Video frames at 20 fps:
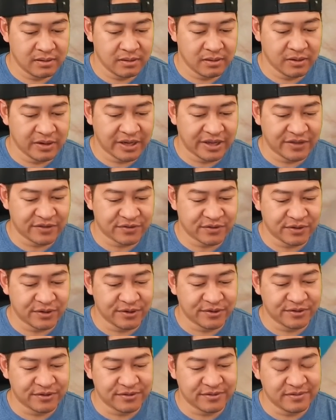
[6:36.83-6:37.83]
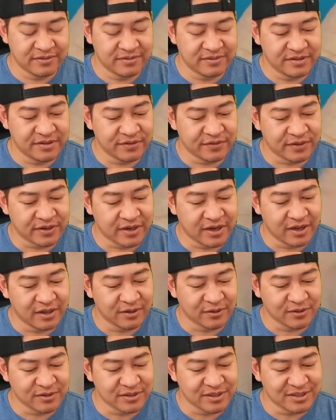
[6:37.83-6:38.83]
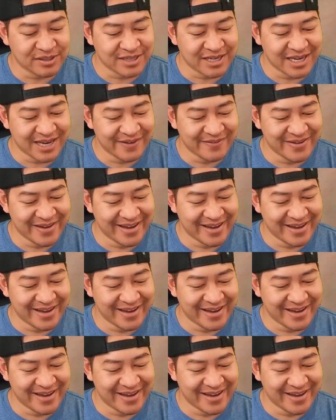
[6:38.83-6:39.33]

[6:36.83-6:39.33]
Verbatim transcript: Okay, so they're different colors this time.